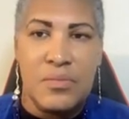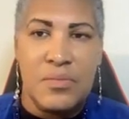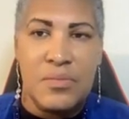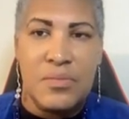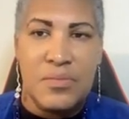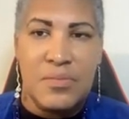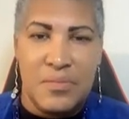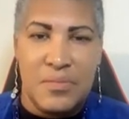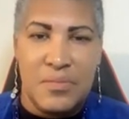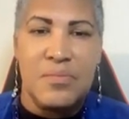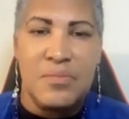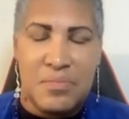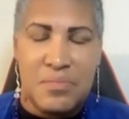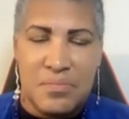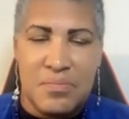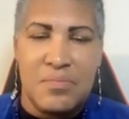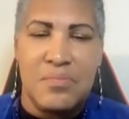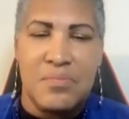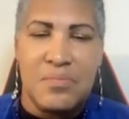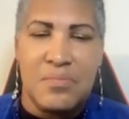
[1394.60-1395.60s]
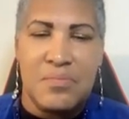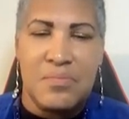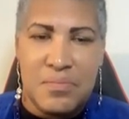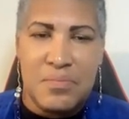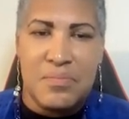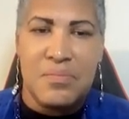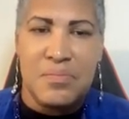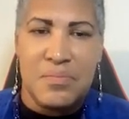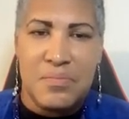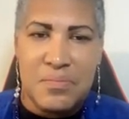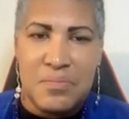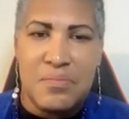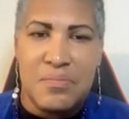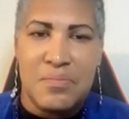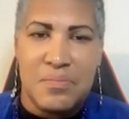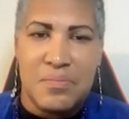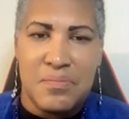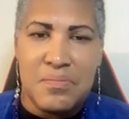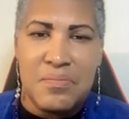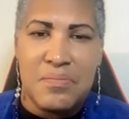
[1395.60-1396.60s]

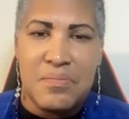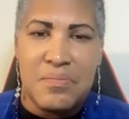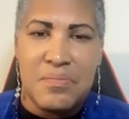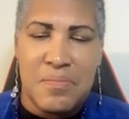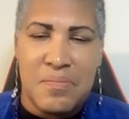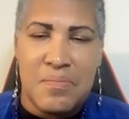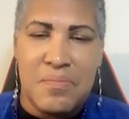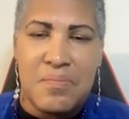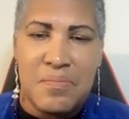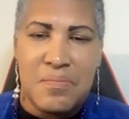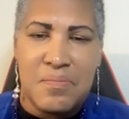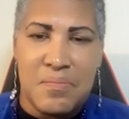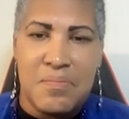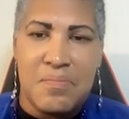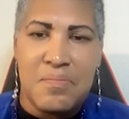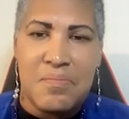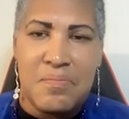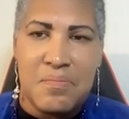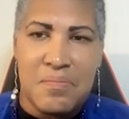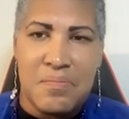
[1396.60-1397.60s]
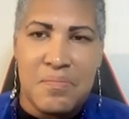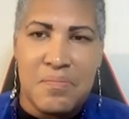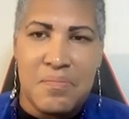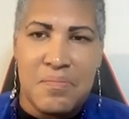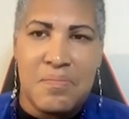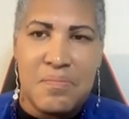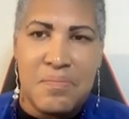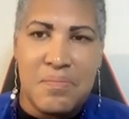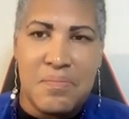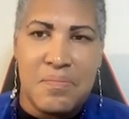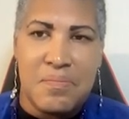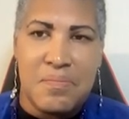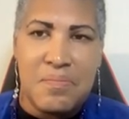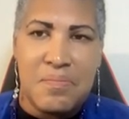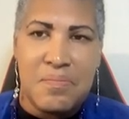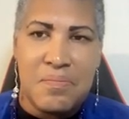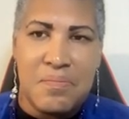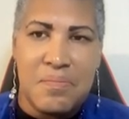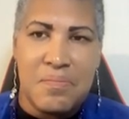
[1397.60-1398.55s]
The person shown says nothing.